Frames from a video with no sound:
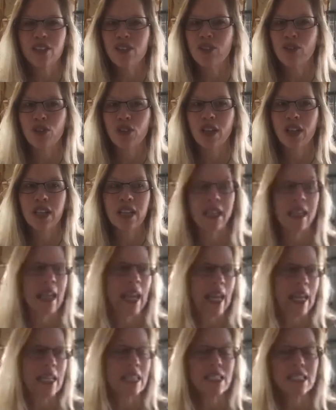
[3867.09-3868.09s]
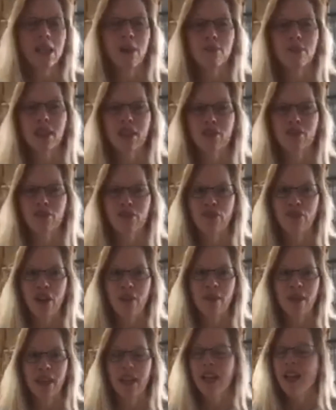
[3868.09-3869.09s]
you're going to gain something
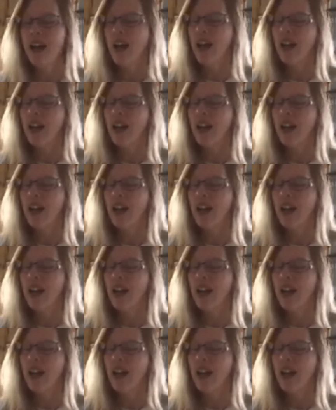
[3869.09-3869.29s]
from it.